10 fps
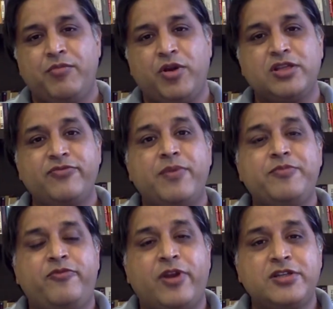the
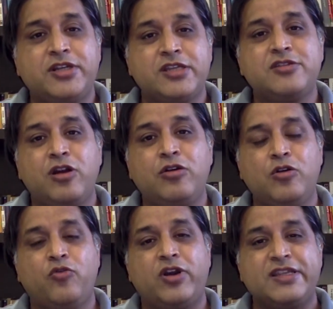web browser does not
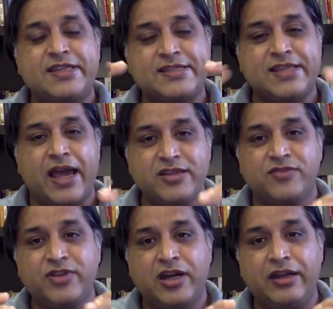know what is the size
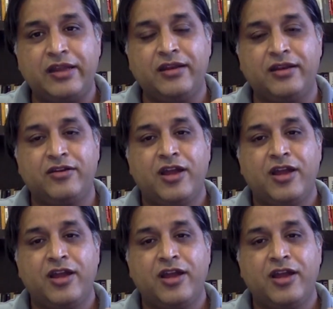of the container,